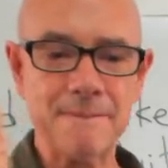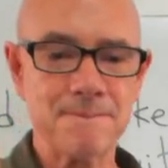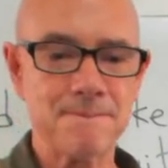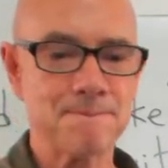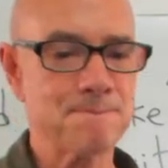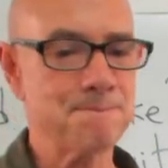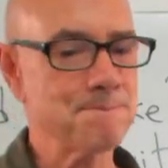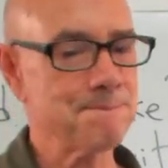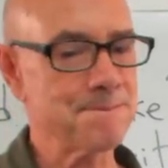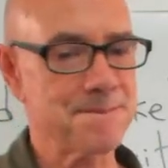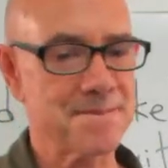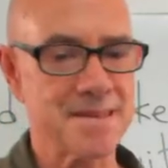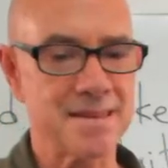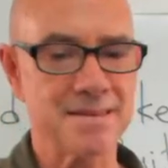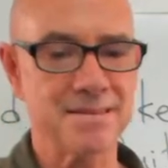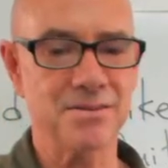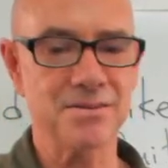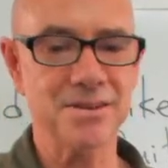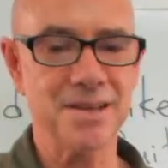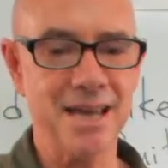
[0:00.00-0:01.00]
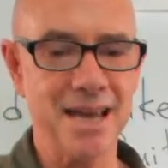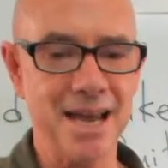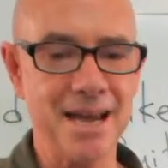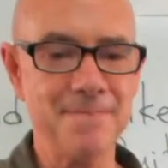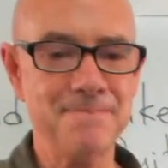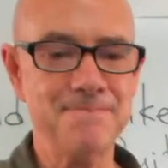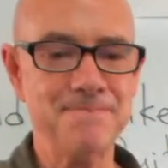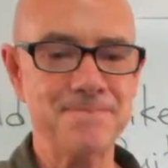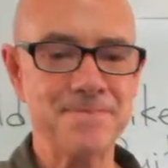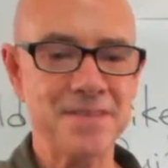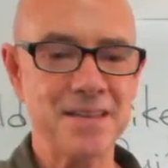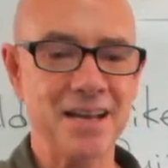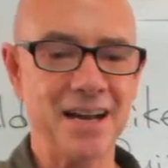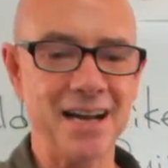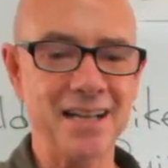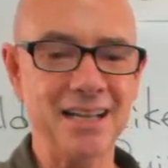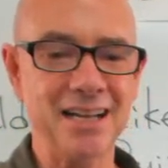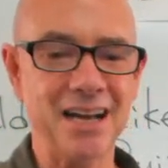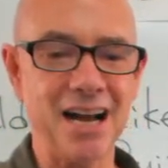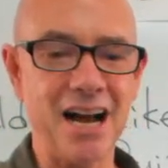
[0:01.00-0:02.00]
hmm, okay.
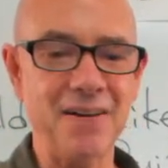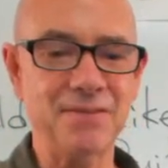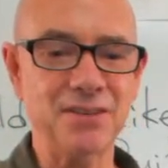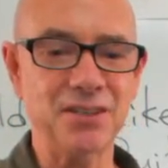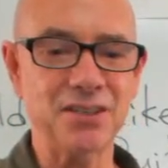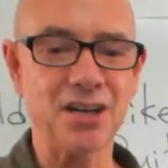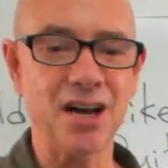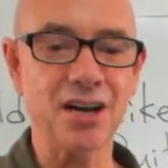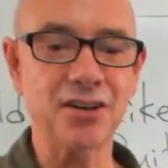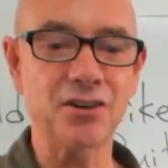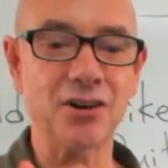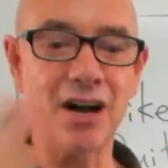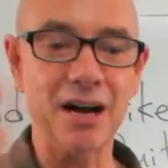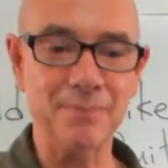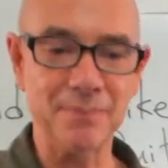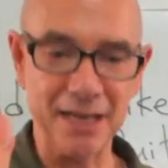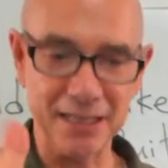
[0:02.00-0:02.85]
I like avocado on my